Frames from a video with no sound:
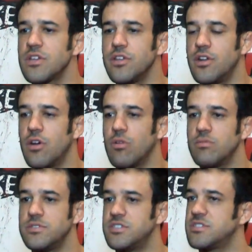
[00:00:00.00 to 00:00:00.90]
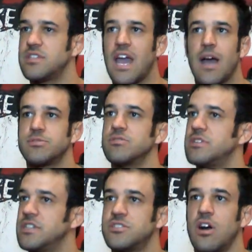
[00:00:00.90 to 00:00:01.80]
you know, just
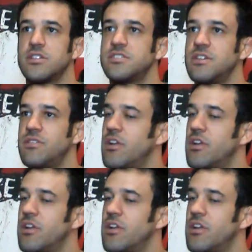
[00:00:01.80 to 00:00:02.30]
absolutely exhausted.